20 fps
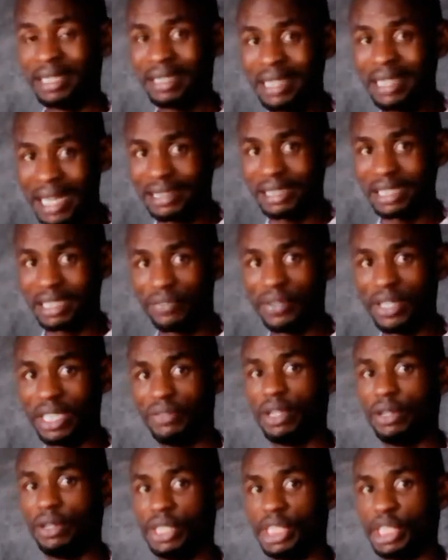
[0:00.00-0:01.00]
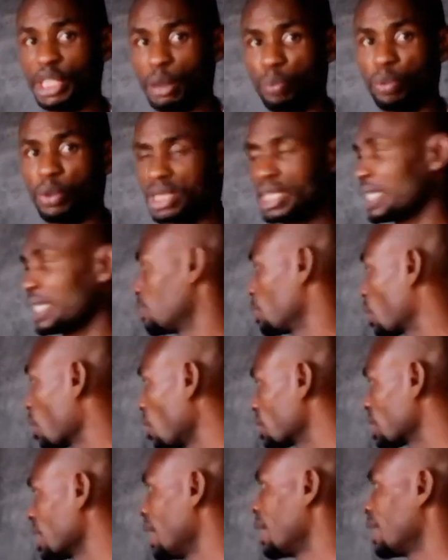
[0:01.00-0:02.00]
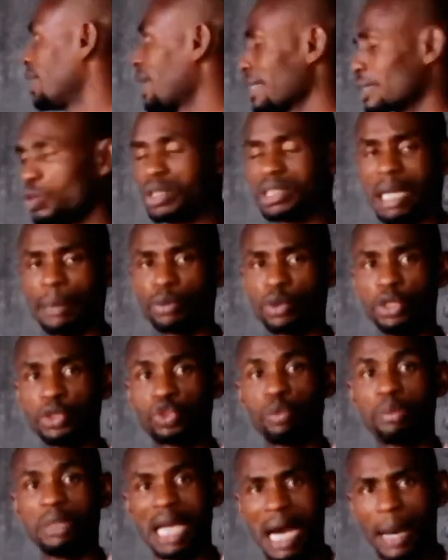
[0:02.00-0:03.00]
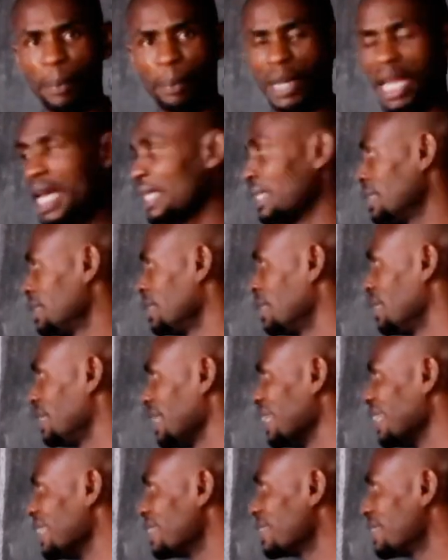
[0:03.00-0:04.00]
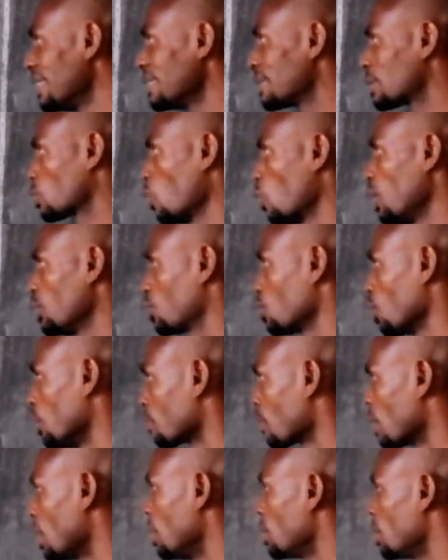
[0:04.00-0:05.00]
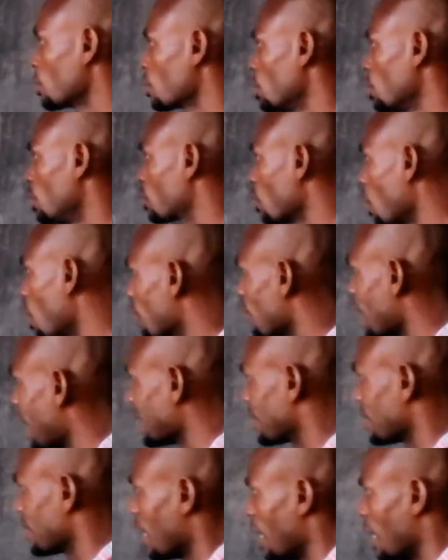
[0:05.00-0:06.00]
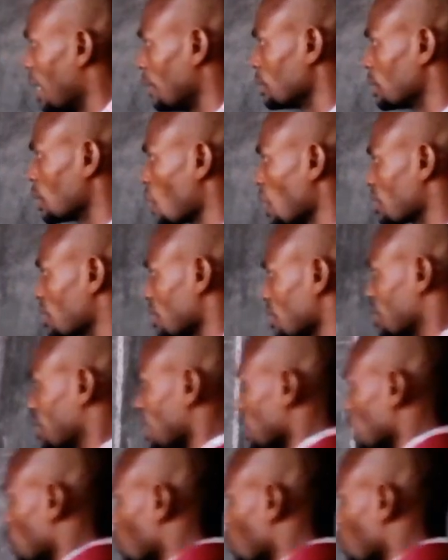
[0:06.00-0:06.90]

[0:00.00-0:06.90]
That is very, very important because that's what I'm going to be applying in this question. So right now, the question says